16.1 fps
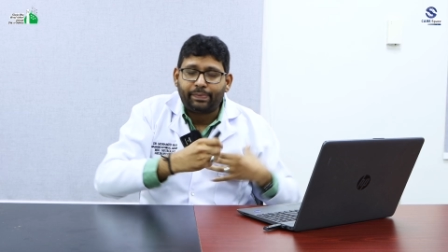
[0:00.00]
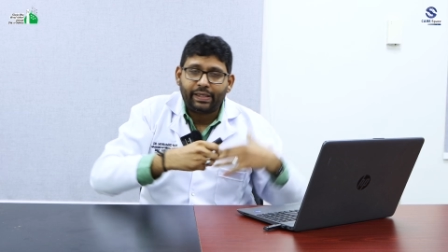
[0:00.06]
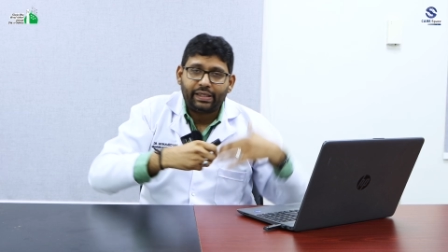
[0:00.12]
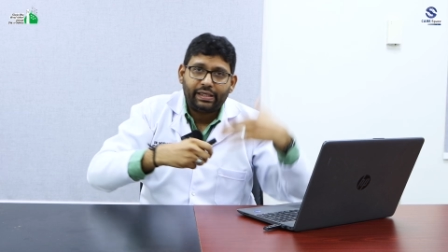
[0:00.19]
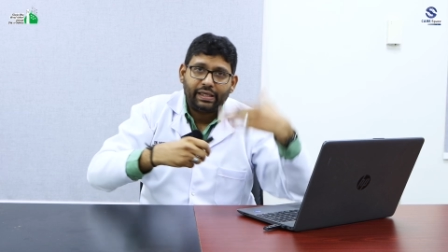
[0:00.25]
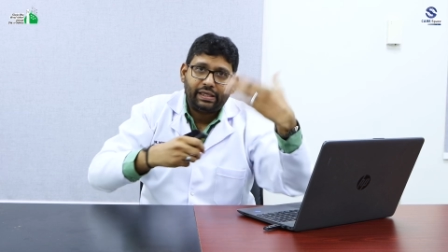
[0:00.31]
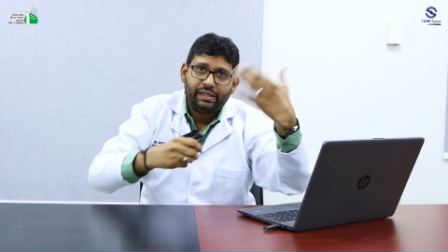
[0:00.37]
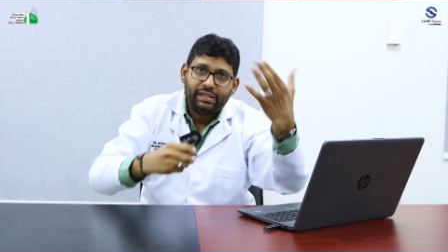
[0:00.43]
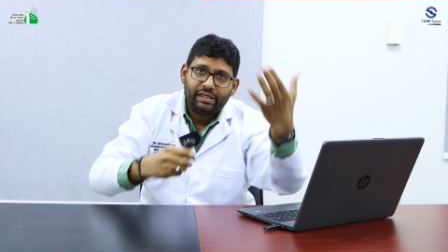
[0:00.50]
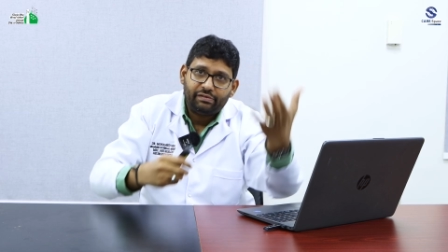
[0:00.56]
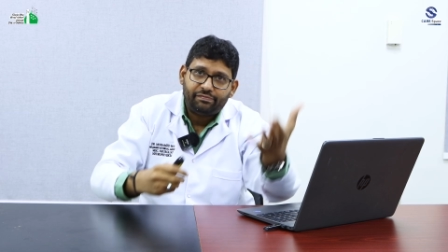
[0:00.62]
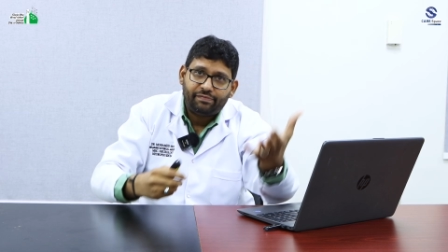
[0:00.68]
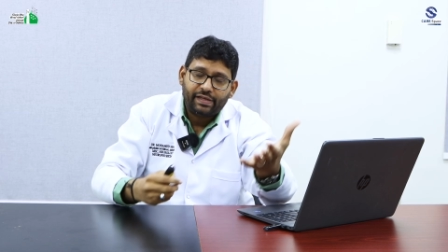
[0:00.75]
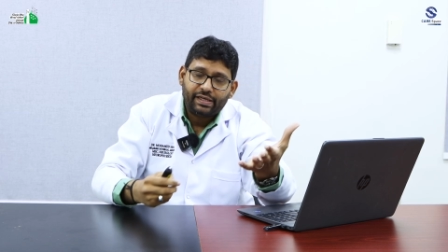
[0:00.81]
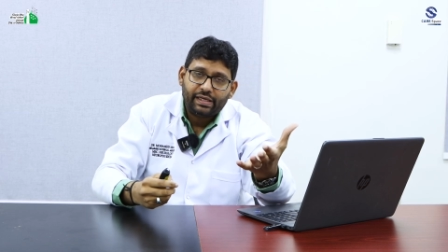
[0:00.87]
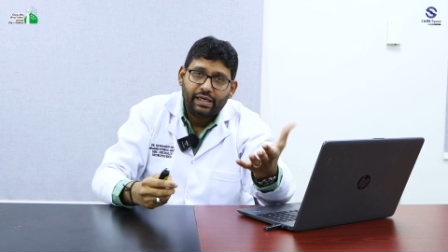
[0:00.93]
pain and then
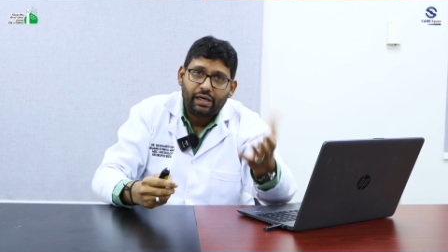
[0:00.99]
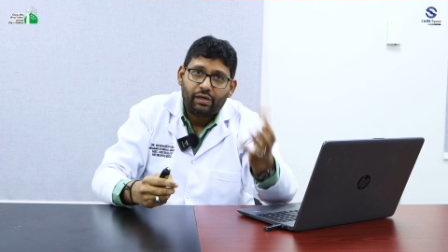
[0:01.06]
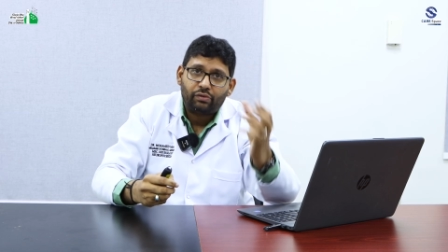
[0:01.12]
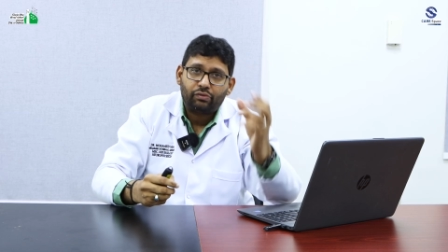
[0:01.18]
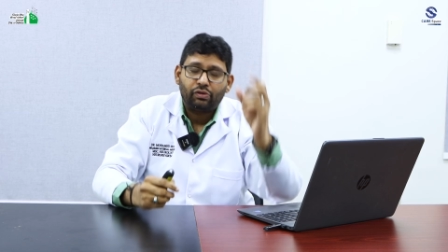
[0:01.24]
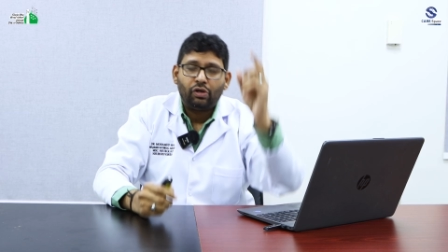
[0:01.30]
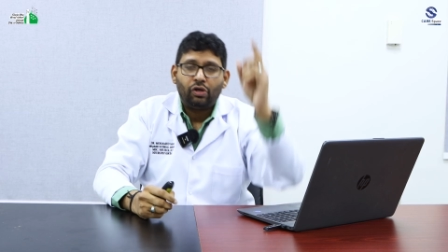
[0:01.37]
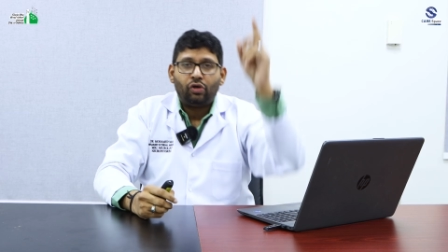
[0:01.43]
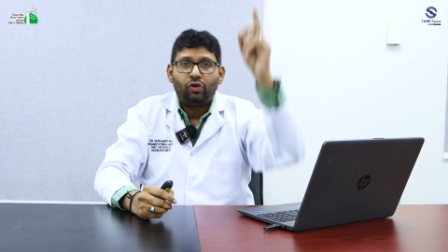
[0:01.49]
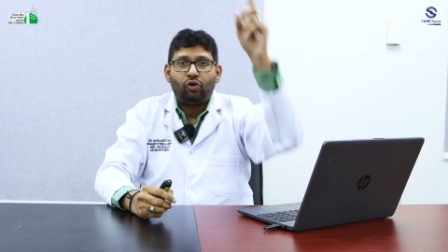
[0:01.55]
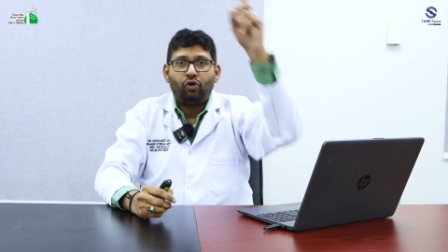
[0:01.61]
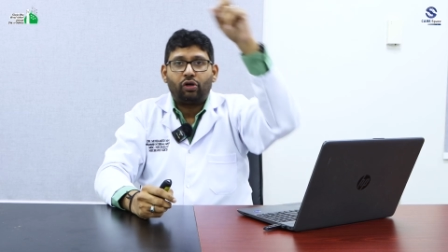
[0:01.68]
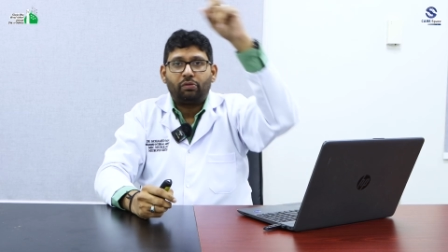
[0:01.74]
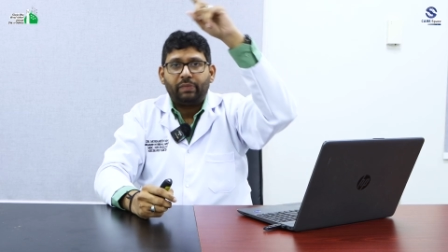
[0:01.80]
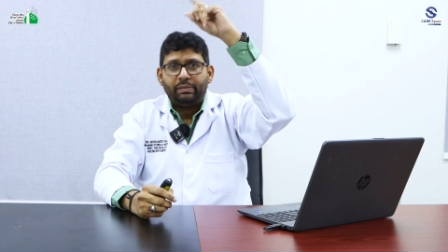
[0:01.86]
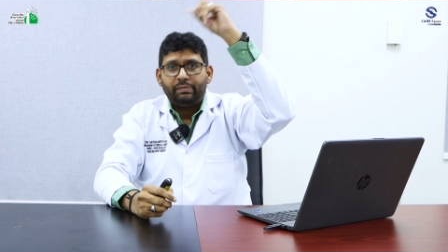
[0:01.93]
fell down,
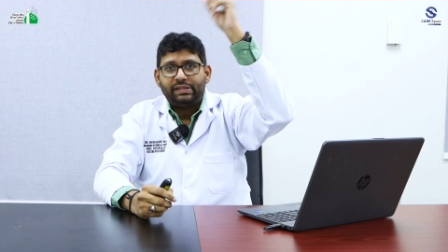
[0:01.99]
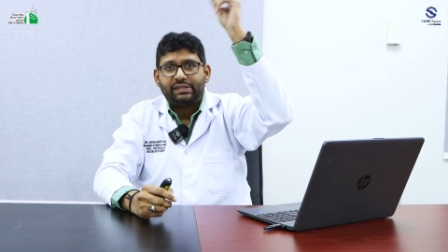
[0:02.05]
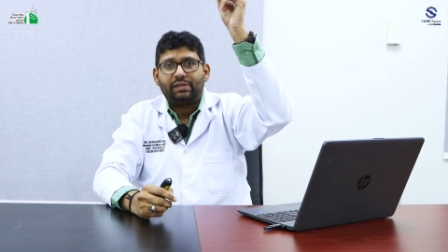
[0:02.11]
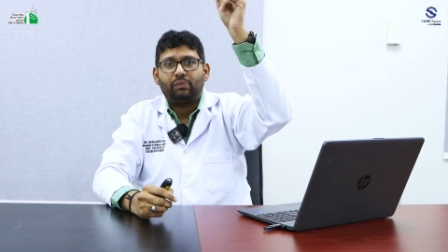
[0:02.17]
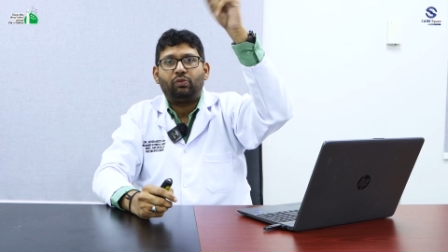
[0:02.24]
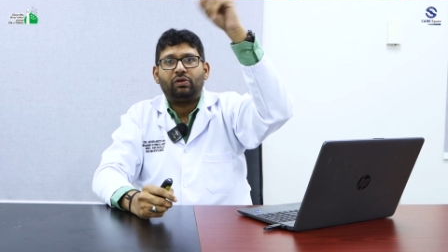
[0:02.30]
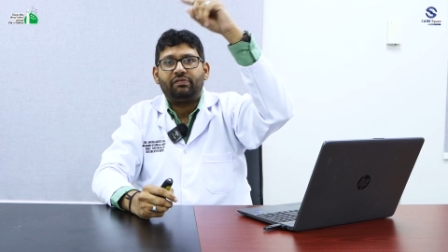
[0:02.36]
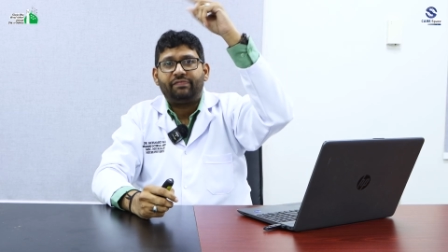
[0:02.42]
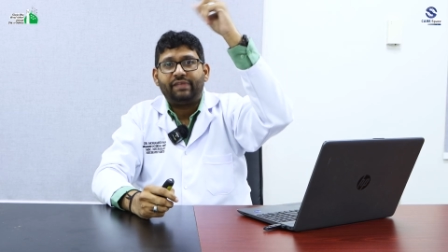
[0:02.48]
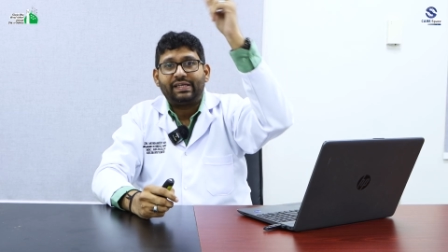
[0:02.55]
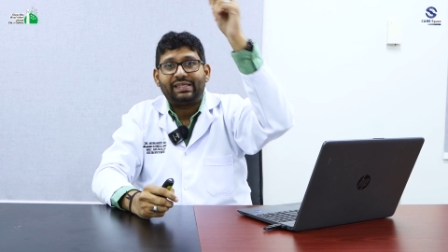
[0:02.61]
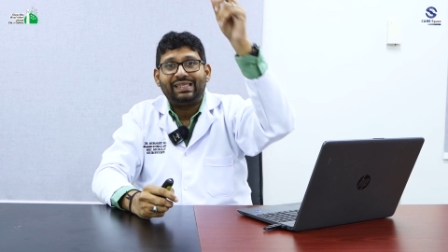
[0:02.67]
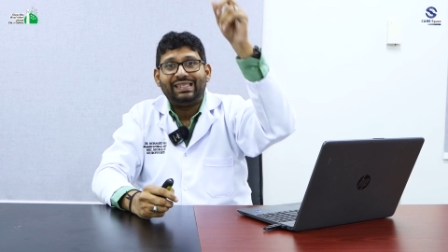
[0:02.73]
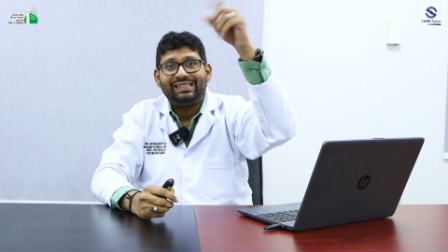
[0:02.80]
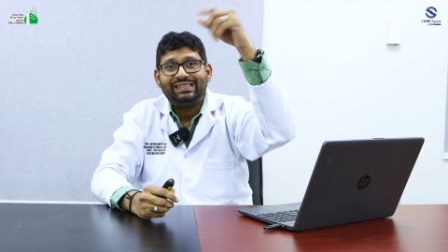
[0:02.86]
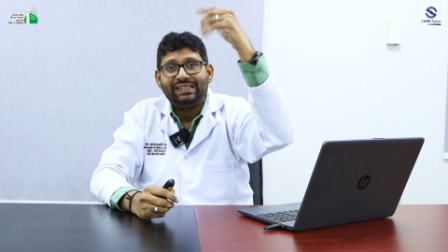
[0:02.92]
or maybe someone
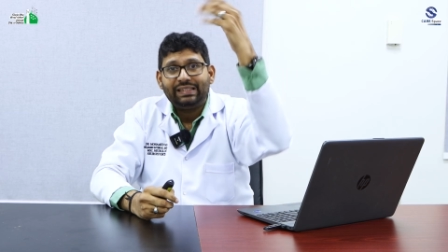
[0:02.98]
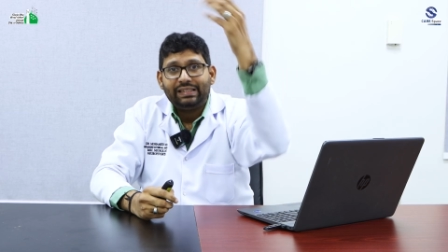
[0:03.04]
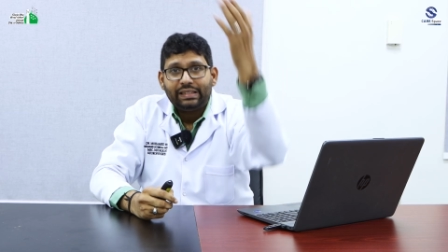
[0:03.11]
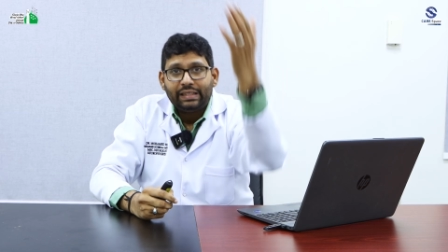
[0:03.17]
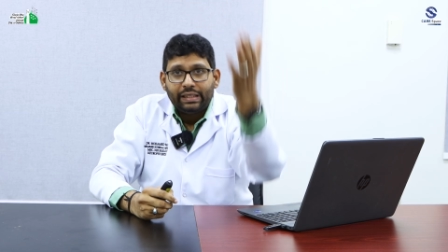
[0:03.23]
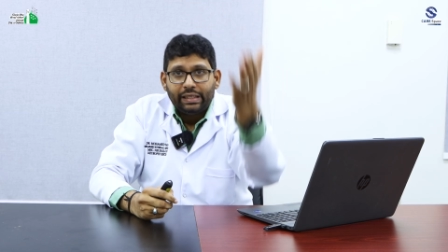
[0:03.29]
felt dizzy